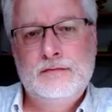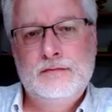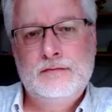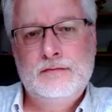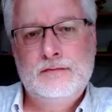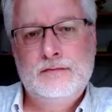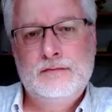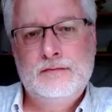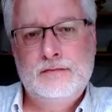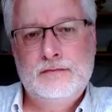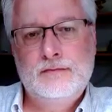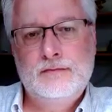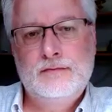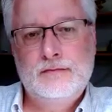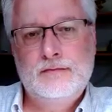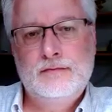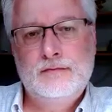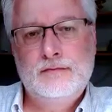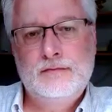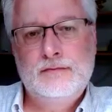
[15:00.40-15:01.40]

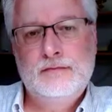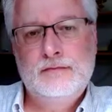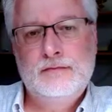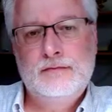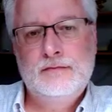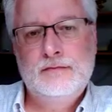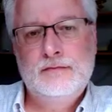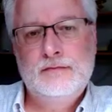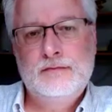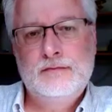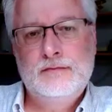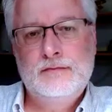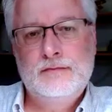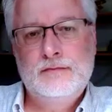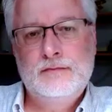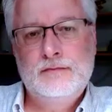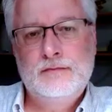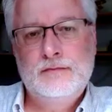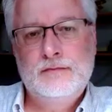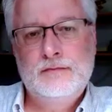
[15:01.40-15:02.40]

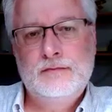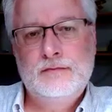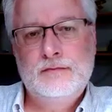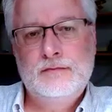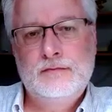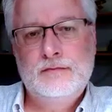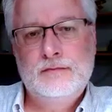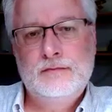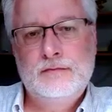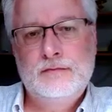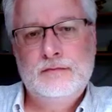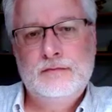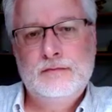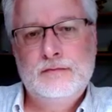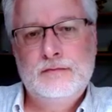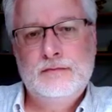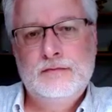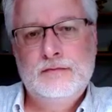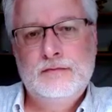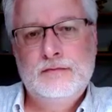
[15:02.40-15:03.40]

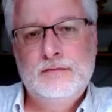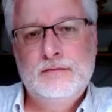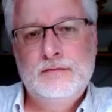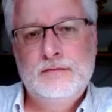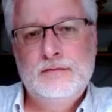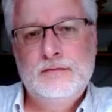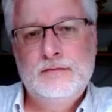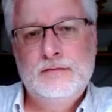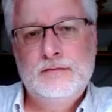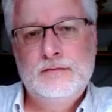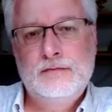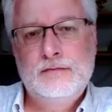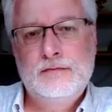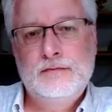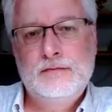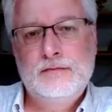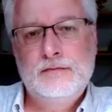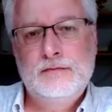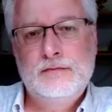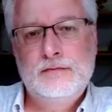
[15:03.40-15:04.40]

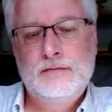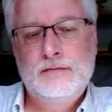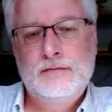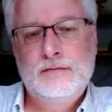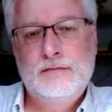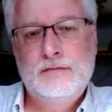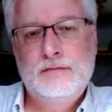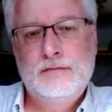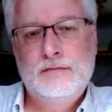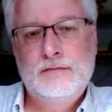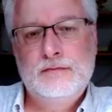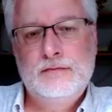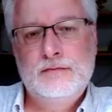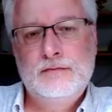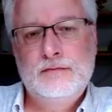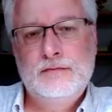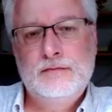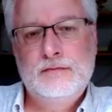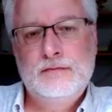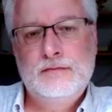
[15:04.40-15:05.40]

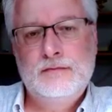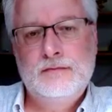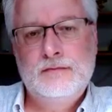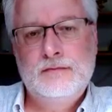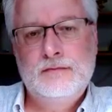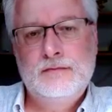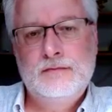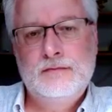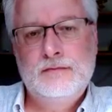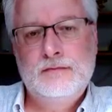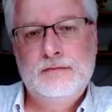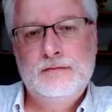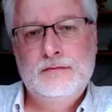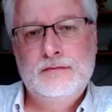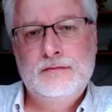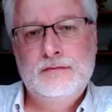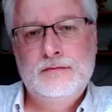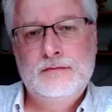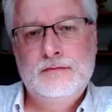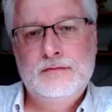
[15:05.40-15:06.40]

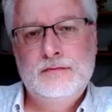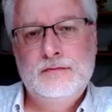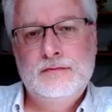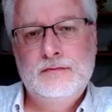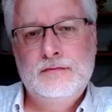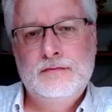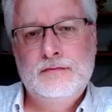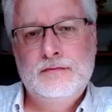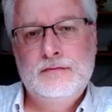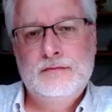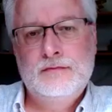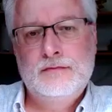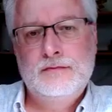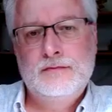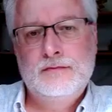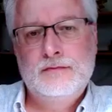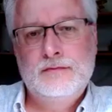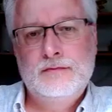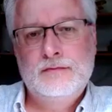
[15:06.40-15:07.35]
This person isn't speaking.